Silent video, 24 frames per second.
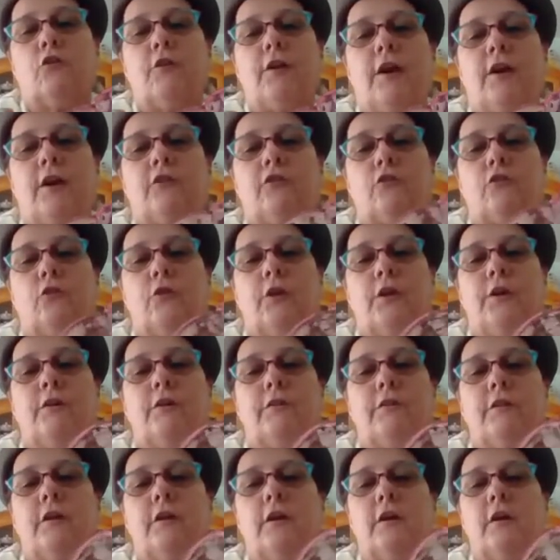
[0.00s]
cracks or
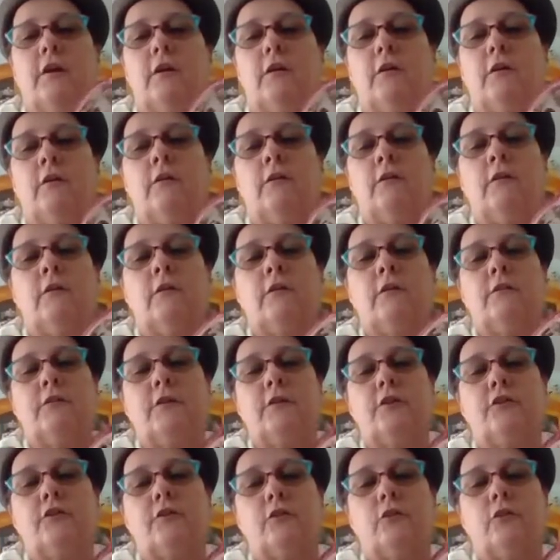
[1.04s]
anything.
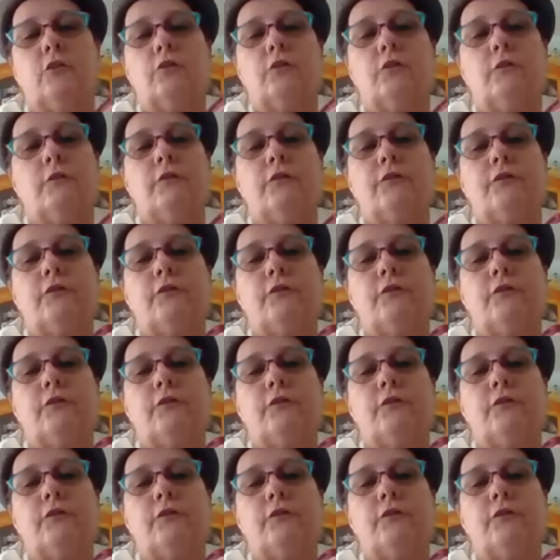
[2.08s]
That's because of this